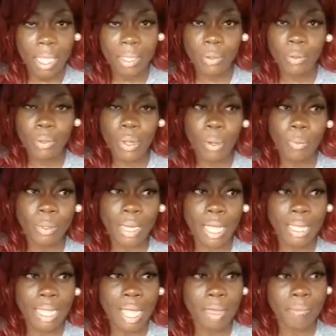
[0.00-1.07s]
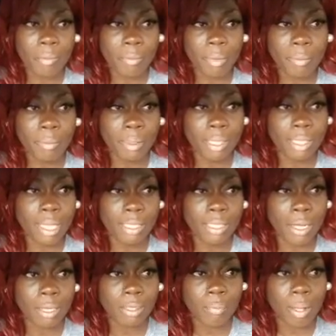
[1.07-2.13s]
And you know what I got from everything I
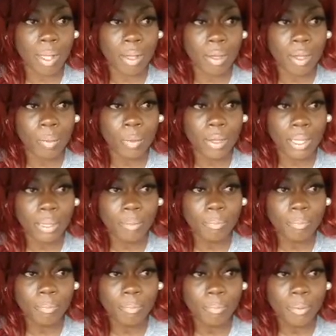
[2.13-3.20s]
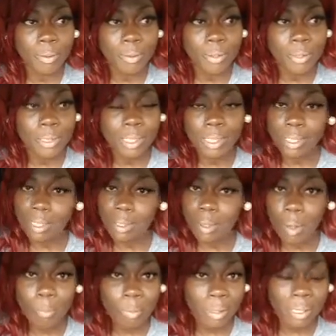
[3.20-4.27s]
talked about her with? She
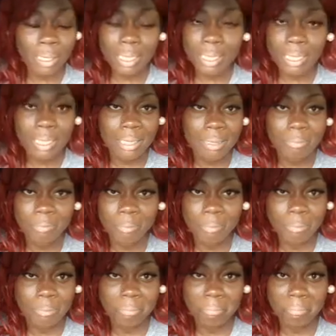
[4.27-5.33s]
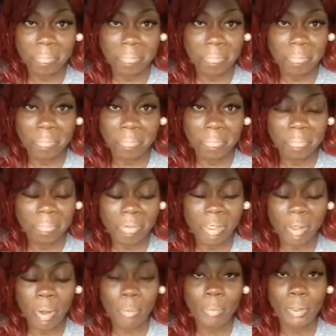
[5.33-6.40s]
don't believe.
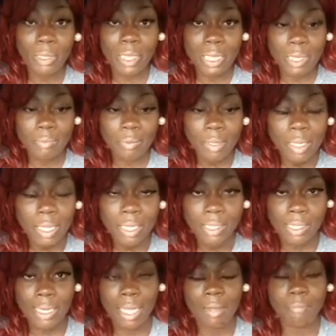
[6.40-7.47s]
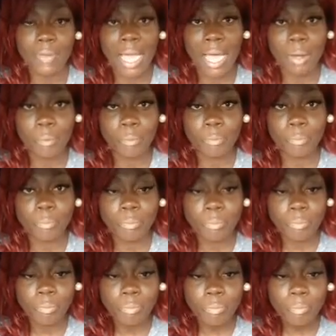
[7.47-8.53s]
She don't believe. She have doubt.
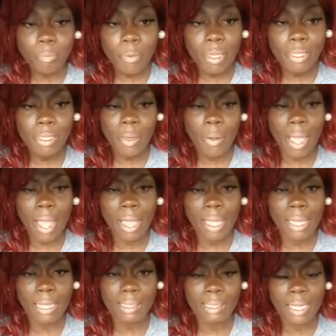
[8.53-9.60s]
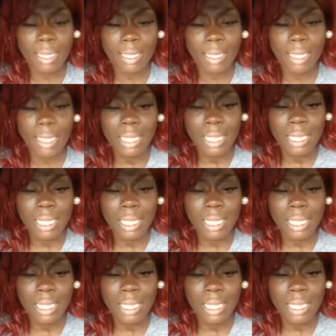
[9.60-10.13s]
So I asked that